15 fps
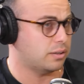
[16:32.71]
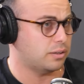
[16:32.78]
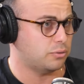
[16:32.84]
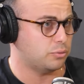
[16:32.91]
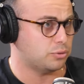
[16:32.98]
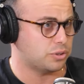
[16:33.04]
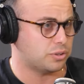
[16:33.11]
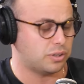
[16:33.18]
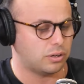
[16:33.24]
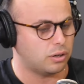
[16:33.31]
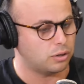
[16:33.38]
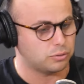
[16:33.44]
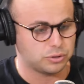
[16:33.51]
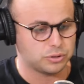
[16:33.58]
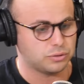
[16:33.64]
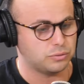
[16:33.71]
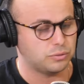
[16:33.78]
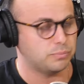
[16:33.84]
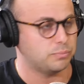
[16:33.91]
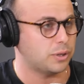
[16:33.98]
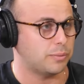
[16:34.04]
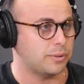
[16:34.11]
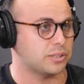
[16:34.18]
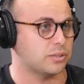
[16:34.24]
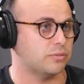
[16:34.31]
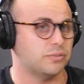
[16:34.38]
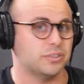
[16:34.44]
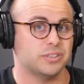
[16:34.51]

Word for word: and you'll just think, oh, I'll just do it by myself.